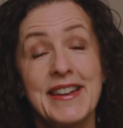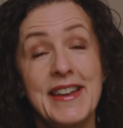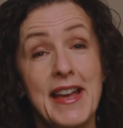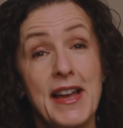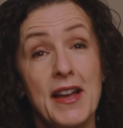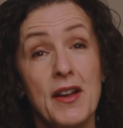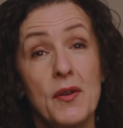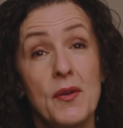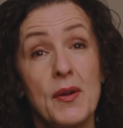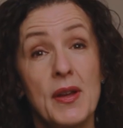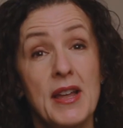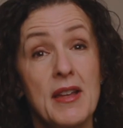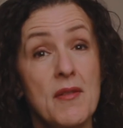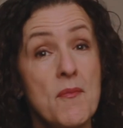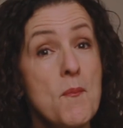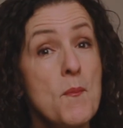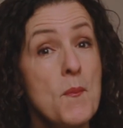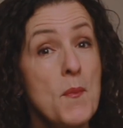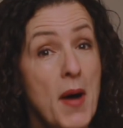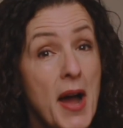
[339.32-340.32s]
Now,
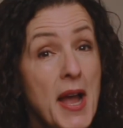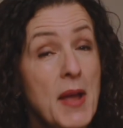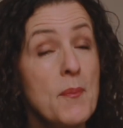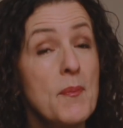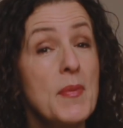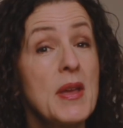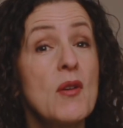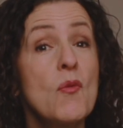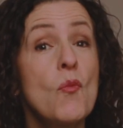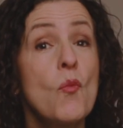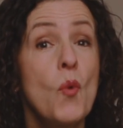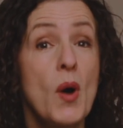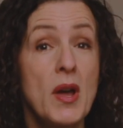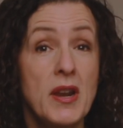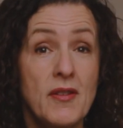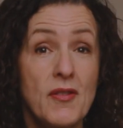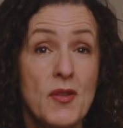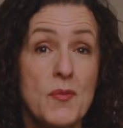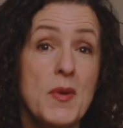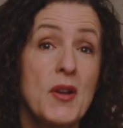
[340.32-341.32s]
it might be
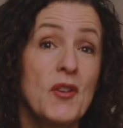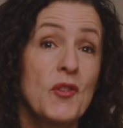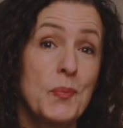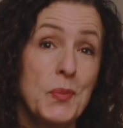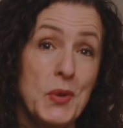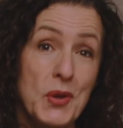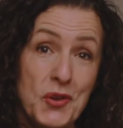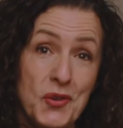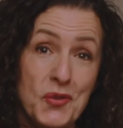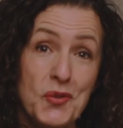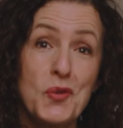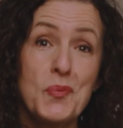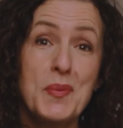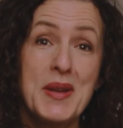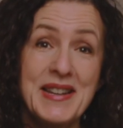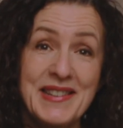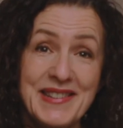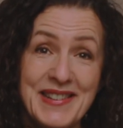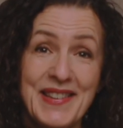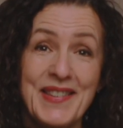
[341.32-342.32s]
one of the most beautiful
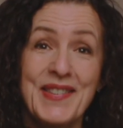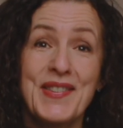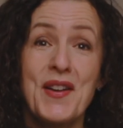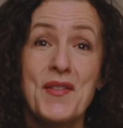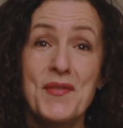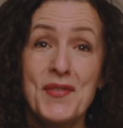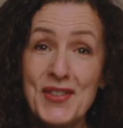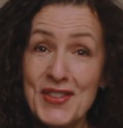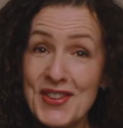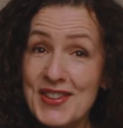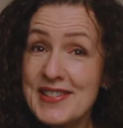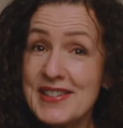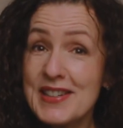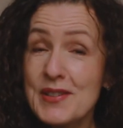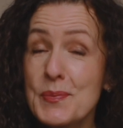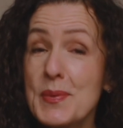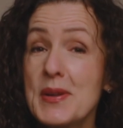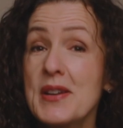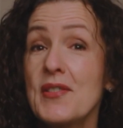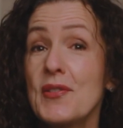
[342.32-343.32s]
beaches I've
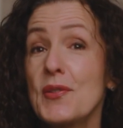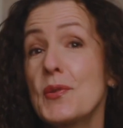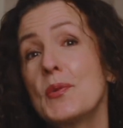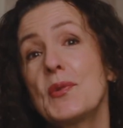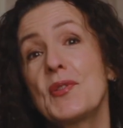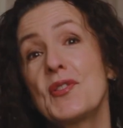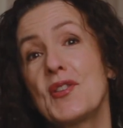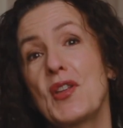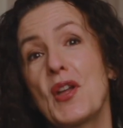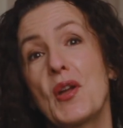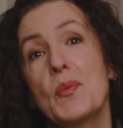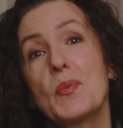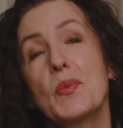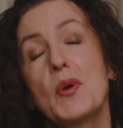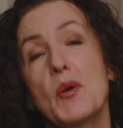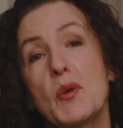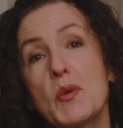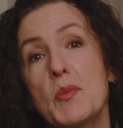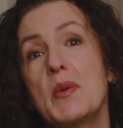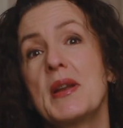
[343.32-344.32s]
visited, but it's also
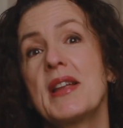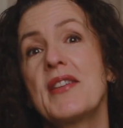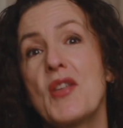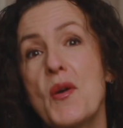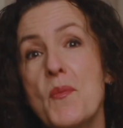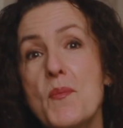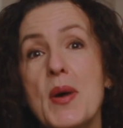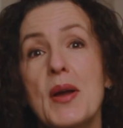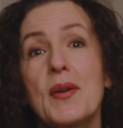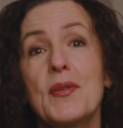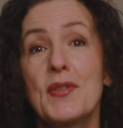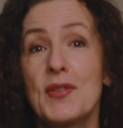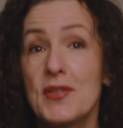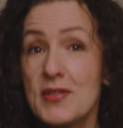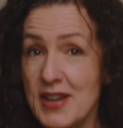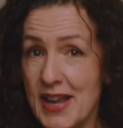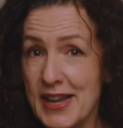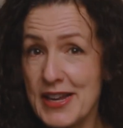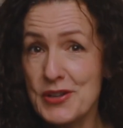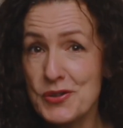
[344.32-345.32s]
probably the most
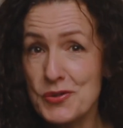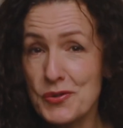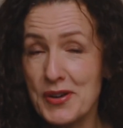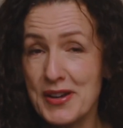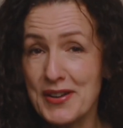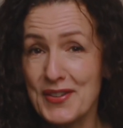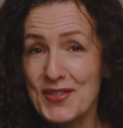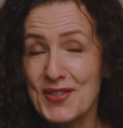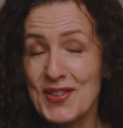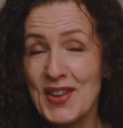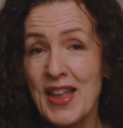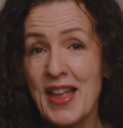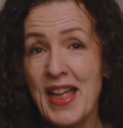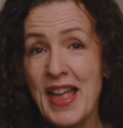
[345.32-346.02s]
dangerous.